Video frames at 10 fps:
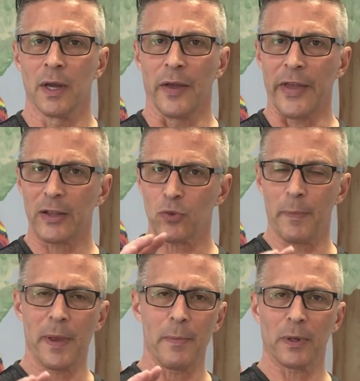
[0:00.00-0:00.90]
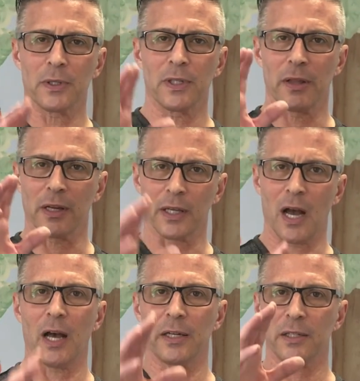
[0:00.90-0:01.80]
And that's why people can say that
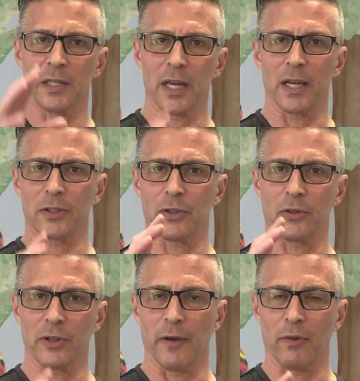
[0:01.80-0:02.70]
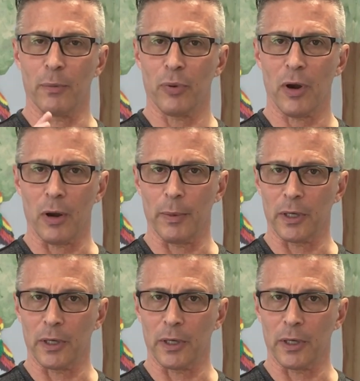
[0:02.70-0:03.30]
God is the answer to every prayer,